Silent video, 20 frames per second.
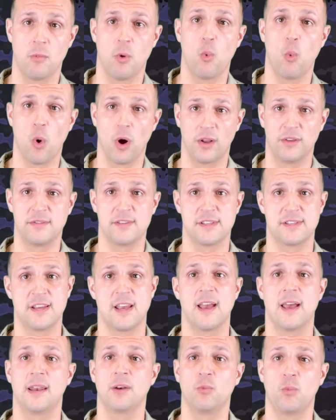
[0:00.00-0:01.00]
1 to
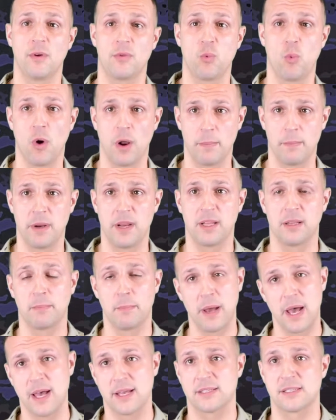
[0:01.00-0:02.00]
10, with 1 being
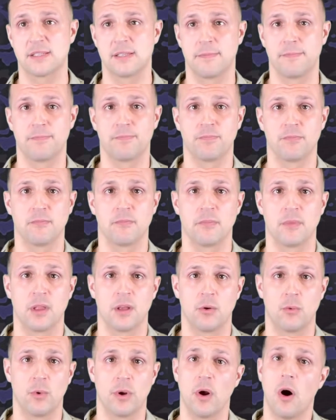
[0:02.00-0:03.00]
best.
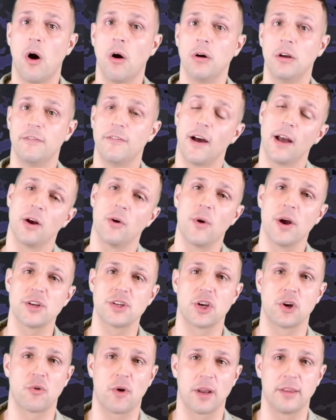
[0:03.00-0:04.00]
When all
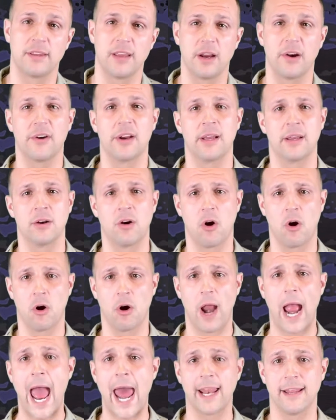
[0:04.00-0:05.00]
evaluation criterion
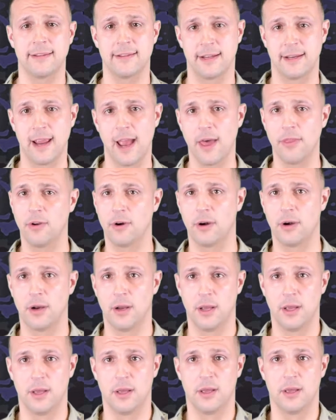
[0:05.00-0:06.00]
are added together,
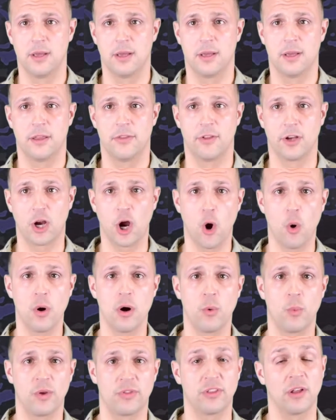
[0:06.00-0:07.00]
the COA
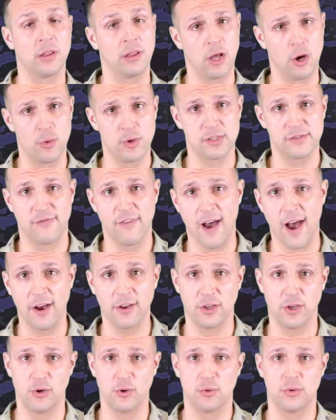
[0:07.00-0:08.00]
with the lowest
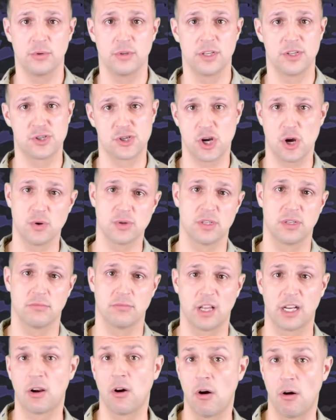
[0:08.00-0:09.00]
value is chosen,
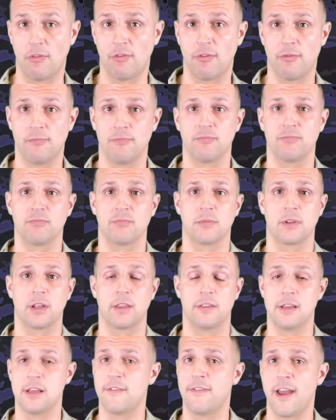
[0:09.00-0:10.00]
like golf.
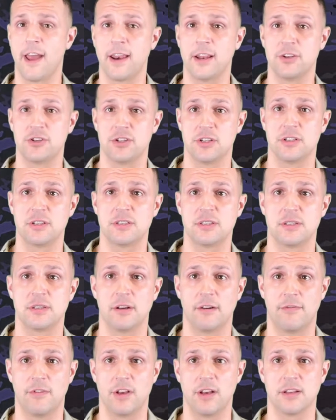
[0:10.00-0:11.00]
The advantages
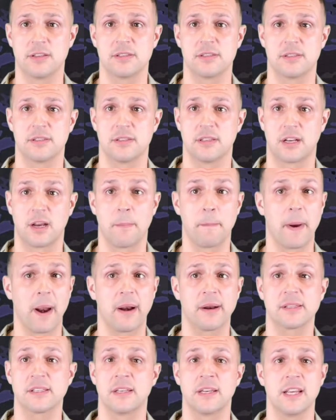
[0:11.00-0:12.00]
of this is the
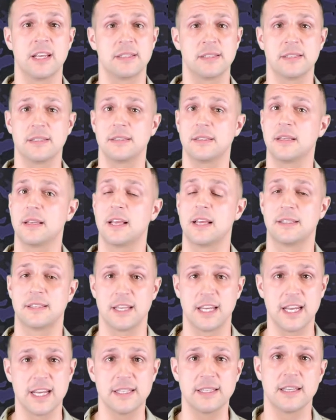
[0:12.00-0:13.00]
comparison is
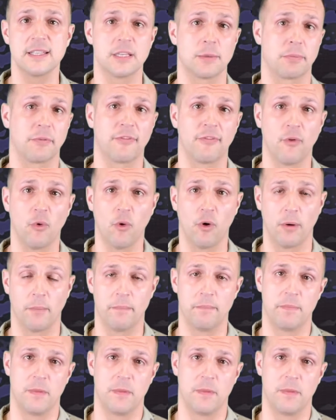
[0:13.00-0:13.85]
easy to perform,